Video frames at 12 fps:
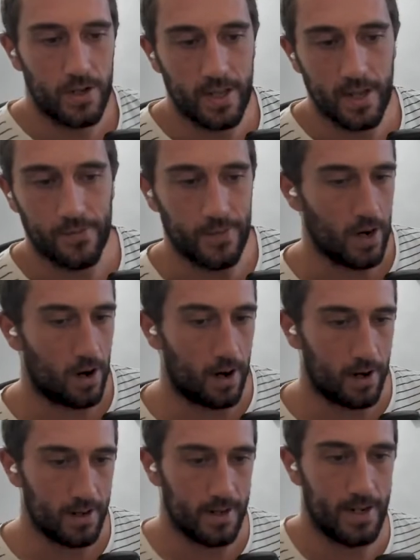do you think
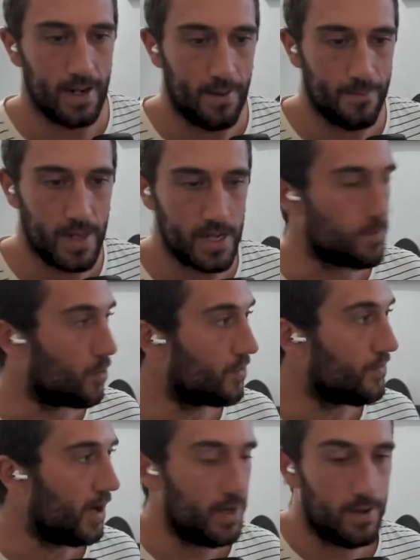VR is more fun?